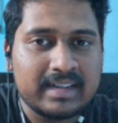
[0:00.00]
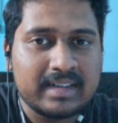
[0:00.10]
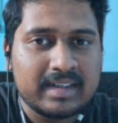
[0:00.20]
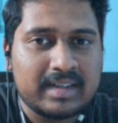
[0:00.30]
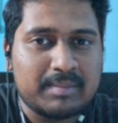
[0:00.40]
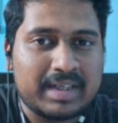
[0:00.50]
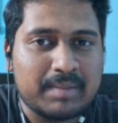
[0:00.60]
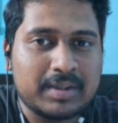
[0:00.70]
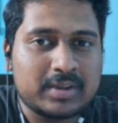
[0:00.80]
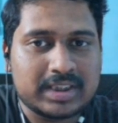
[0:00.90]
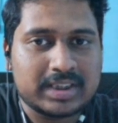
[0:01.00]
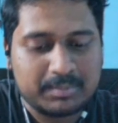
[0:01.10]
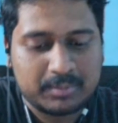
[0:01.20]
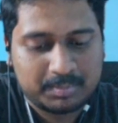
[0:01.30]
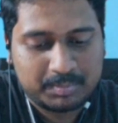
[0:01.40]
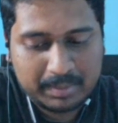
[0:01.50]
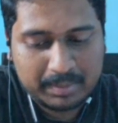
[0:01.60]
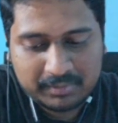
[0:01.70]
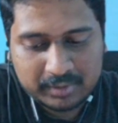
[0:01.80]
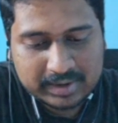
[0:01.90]
multiple choice type
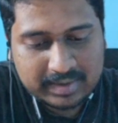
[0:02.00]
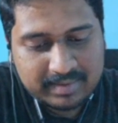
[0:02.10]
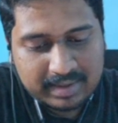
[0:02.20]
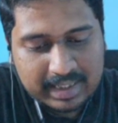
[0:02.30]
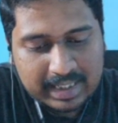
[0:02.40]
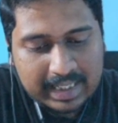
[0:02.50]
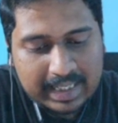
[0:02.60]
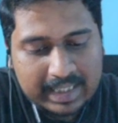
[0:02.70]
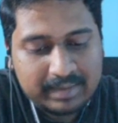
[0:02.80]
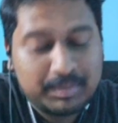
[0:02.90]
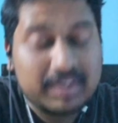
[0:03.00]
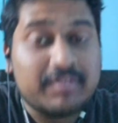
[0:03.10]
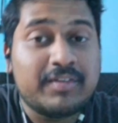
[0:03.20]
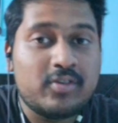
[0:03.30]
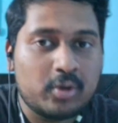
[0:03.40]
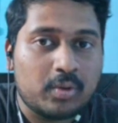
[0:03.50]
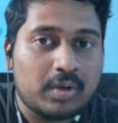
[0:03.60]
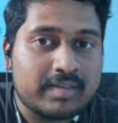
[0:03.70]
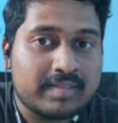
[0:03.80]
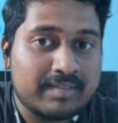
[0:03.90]
of questions. And but physio,
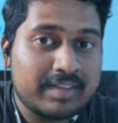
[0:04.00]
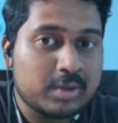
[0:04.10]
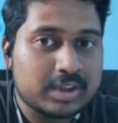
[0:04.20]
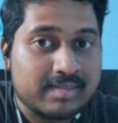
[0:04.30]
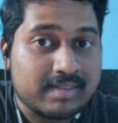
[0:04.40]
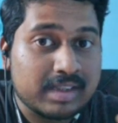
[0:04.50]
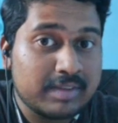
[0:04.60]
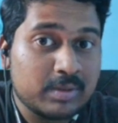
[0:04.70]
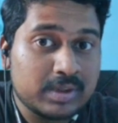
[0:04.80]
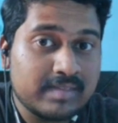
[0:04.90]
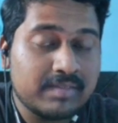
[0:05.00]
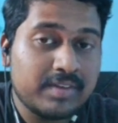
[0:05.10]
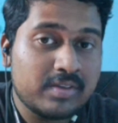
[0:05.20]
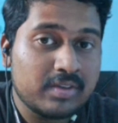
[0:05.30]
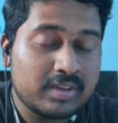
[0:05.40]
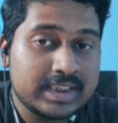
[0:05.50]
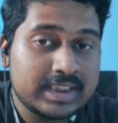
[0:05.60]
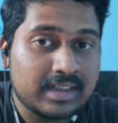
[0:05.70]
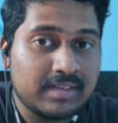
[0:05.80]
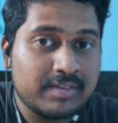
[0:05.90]
seven questions in physiology,
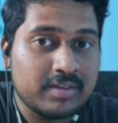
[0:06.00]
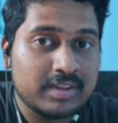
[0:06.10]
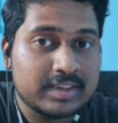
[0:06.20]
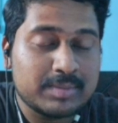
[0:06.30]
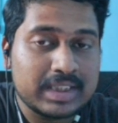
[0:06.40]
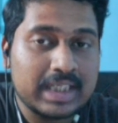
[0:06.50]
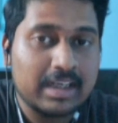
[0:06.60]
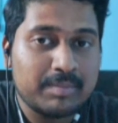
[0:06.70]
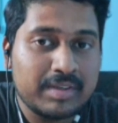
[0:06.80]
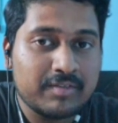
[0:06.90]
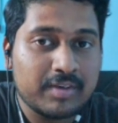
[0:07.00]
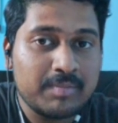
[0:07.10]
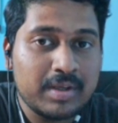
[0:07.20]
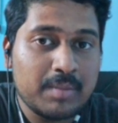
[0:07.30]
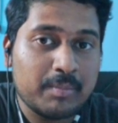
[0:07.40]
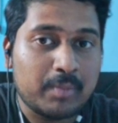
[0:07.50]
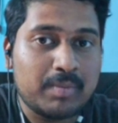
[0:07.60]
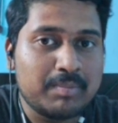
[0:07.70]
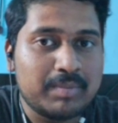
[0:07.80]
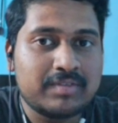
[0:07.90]
general physiology especially, have been from
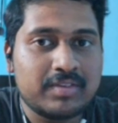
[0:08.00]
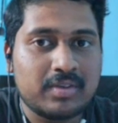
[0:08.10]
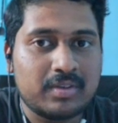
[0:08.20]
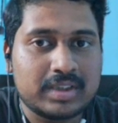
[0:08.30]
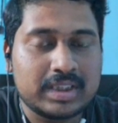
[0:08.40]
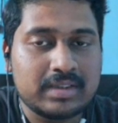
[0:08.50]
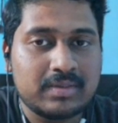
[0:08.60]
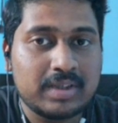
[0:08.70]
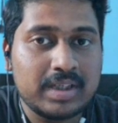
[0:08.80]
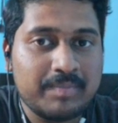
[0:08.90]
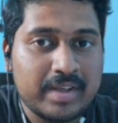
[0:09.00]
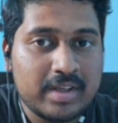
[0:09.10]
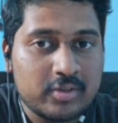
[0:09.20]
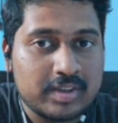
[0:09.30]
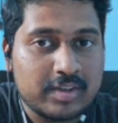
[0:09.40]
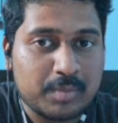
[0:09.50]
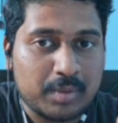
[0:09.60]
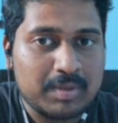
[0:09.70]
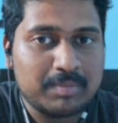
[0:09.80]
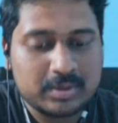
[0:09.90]
problem based physiology. Okay, so these
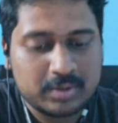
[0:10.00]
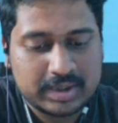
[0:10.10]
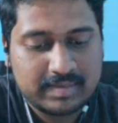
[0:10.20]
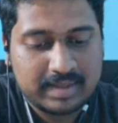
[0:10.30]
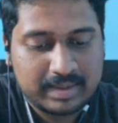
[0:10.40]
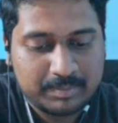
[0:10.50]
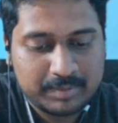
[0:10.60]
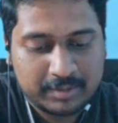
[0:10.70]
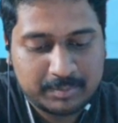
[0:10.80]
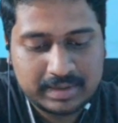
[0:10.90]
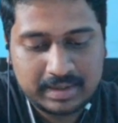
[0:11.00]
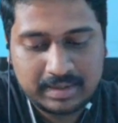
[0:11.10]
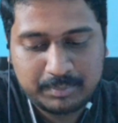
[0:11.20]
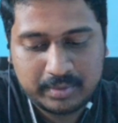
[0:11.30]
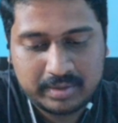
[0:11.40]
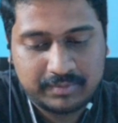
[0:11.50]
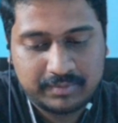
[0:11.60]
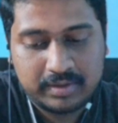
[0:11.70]
problem based questions are especially important for